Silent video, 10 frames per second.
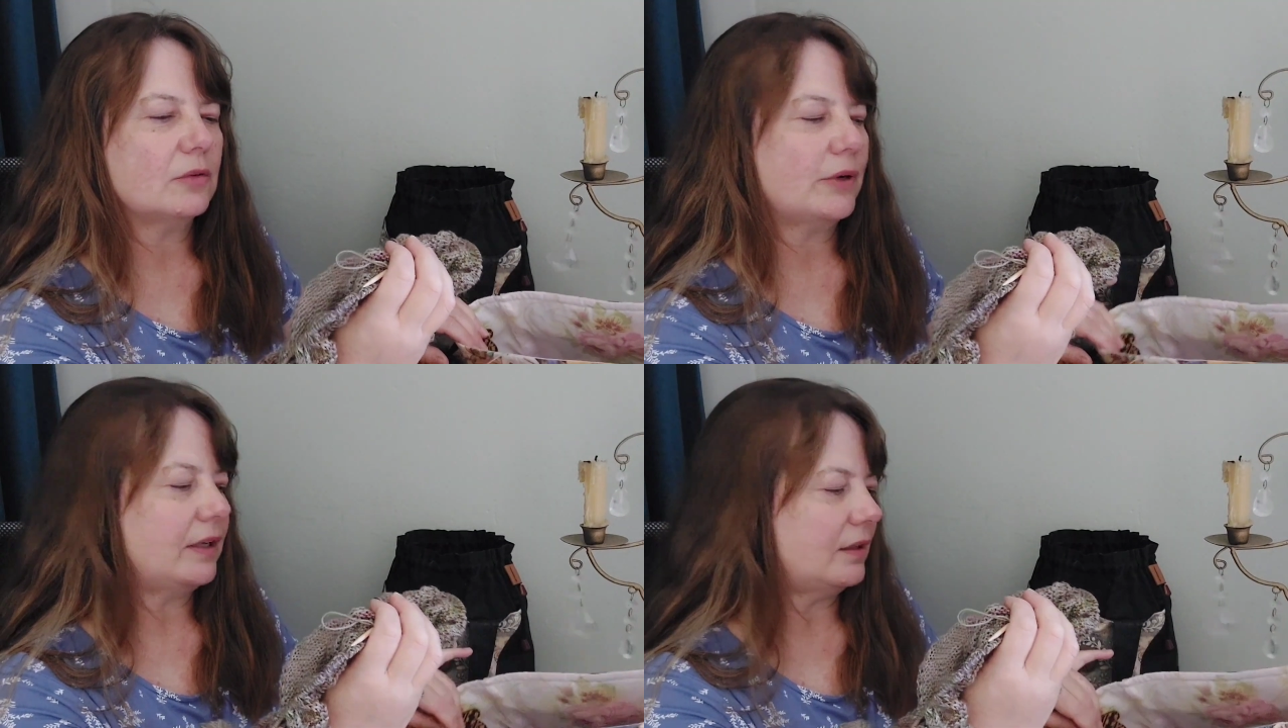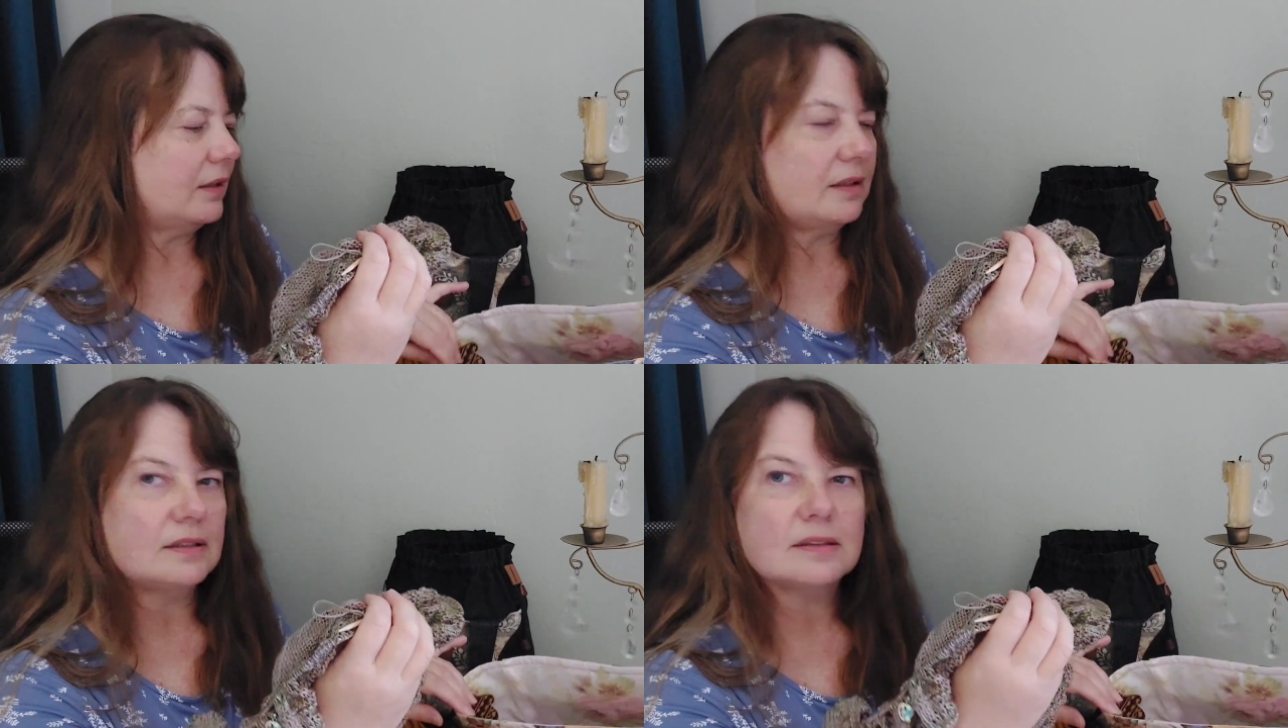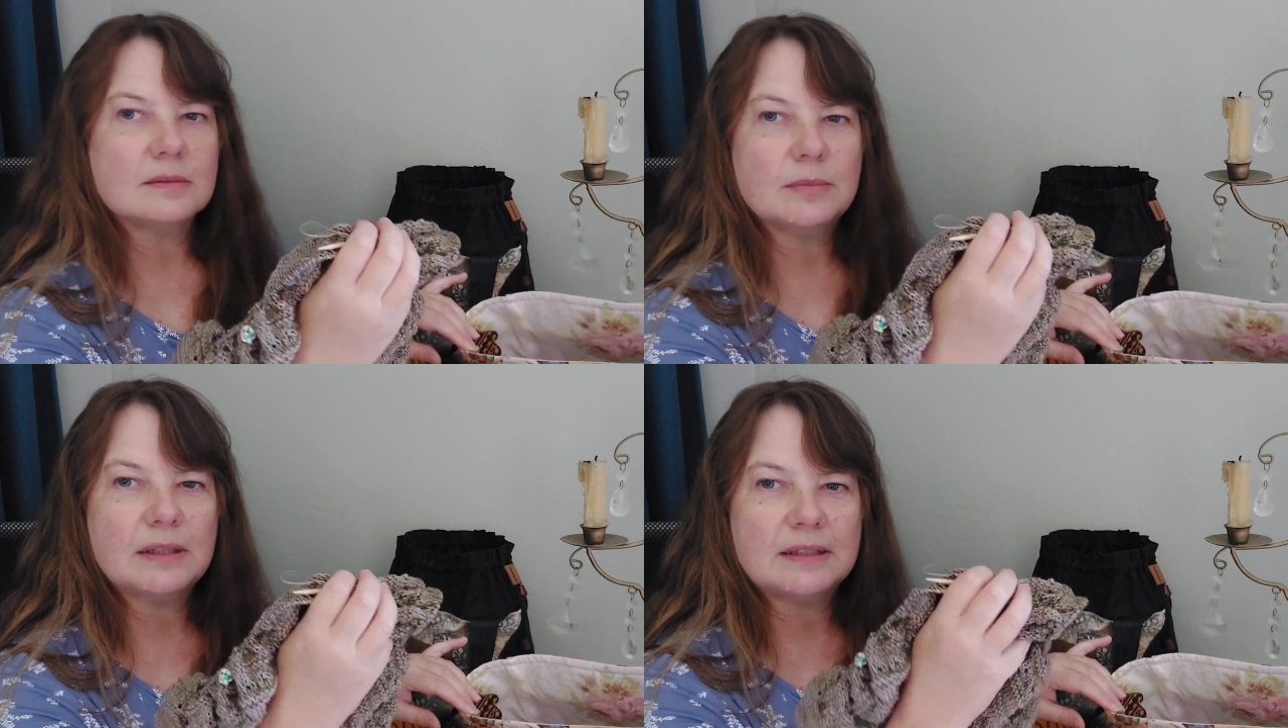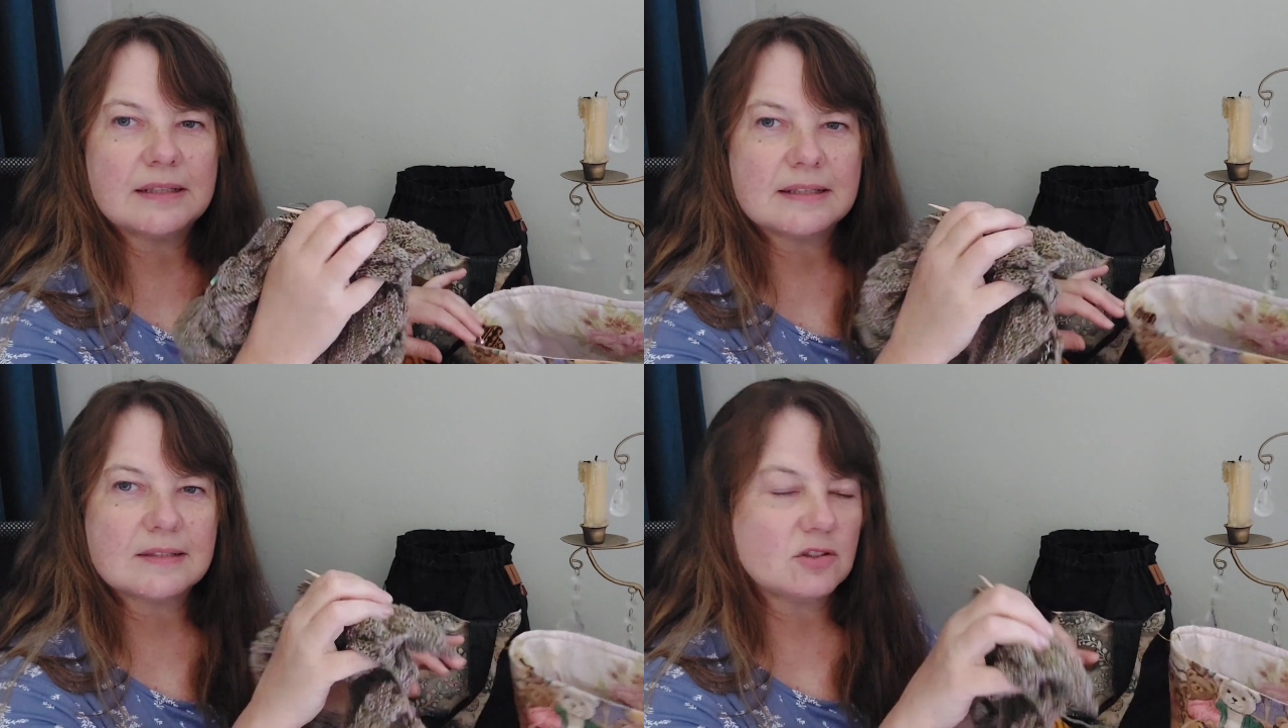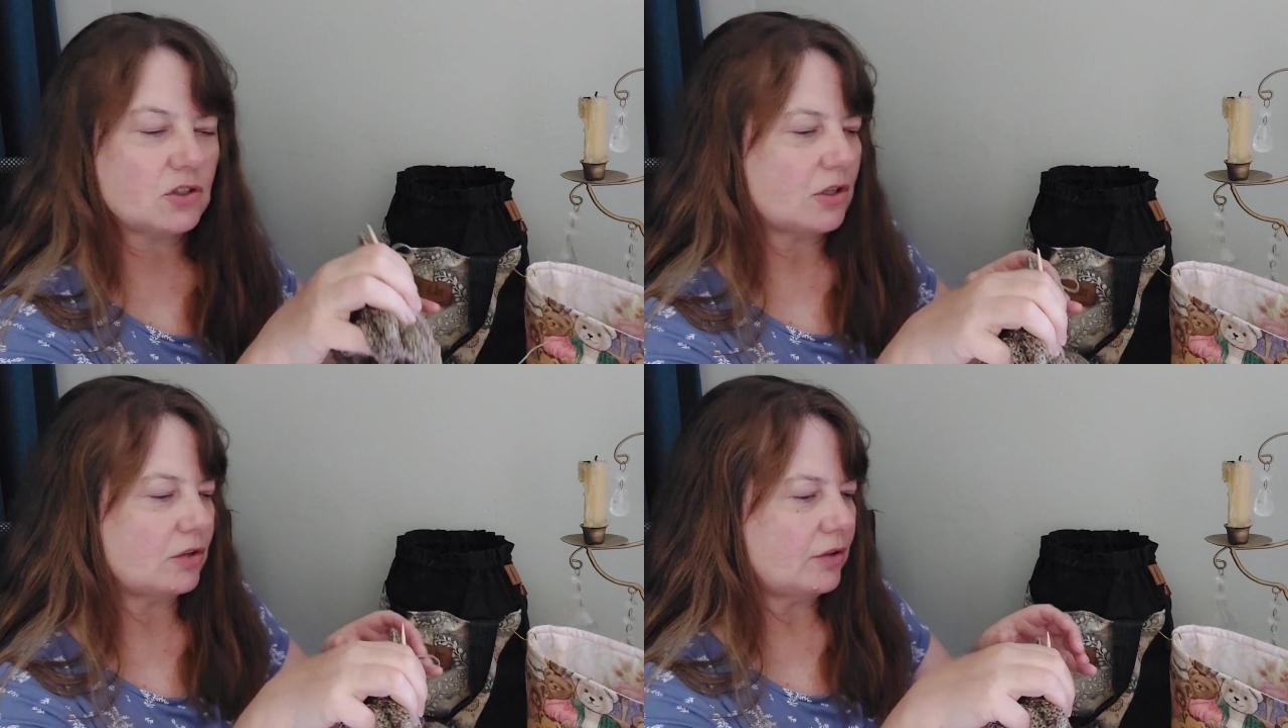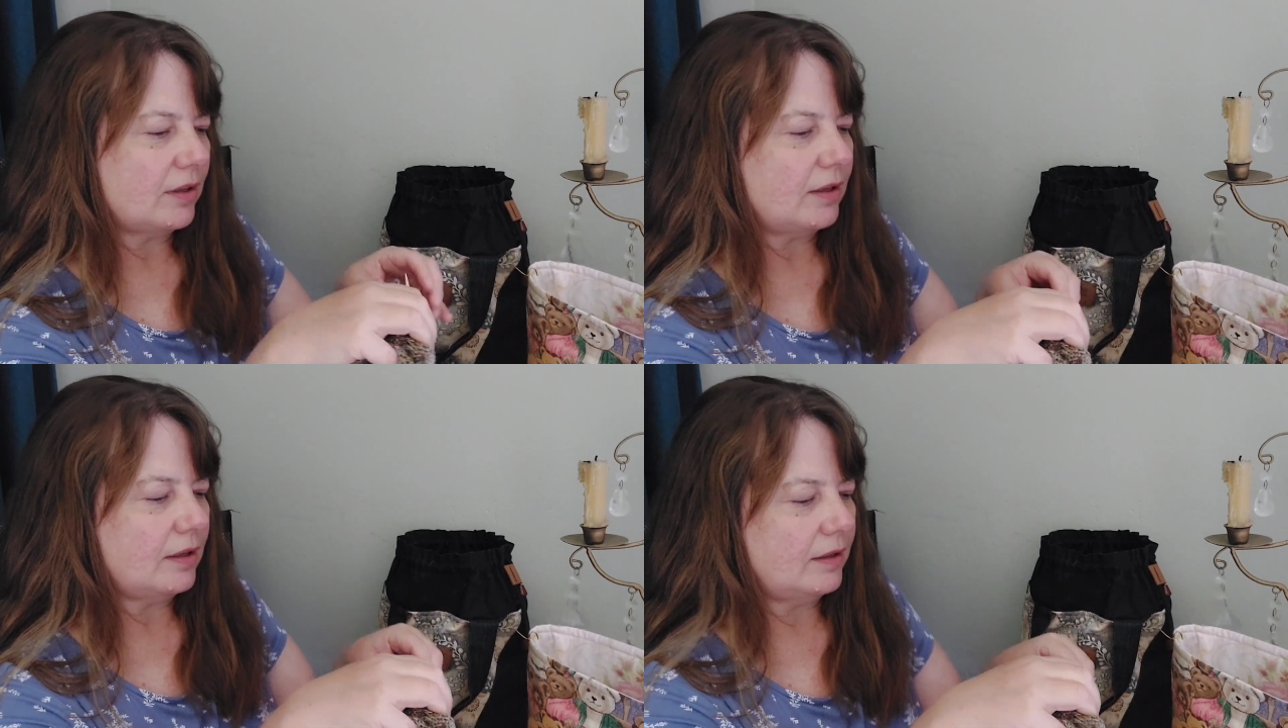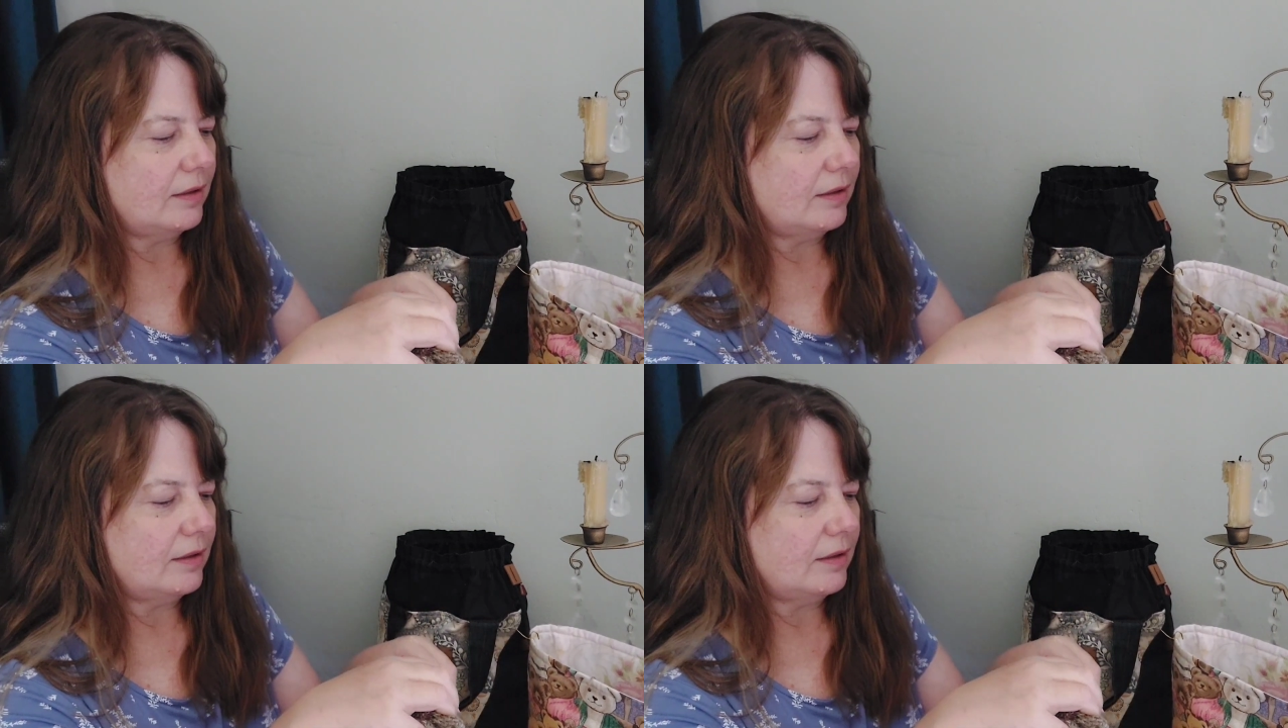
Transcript: green in it, but it doesn't show there.